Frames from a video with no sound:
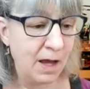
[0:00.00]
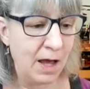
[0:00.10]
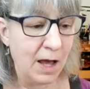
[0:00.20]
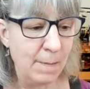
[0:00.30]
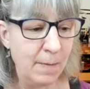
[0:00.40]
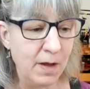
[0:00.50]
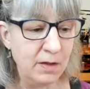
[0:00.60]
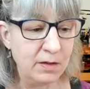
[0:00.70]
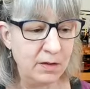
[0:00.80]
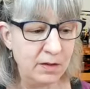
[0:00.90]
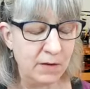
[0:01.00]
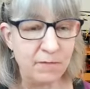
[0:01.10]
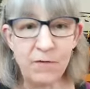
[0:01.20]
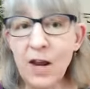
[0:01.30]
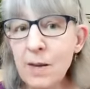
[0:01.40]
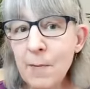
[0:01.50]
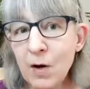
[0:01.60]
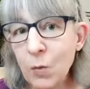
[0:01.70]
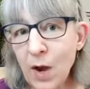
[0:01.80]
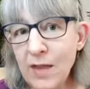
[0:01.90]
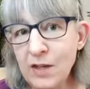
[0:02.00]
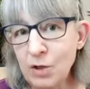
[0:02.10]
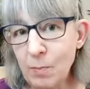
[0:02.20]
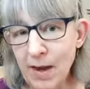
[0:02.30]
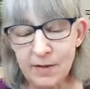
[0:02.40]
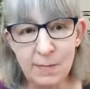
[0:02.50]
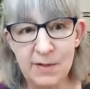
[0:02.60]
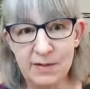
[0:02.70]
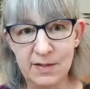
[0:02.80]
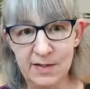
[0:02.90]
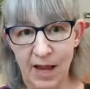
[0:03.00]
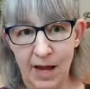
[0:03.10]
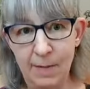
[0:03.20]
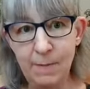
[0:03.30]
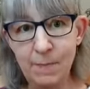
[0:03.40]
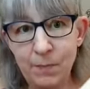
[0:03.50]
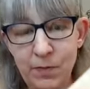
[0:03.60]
The fundamental way that you make them is the same.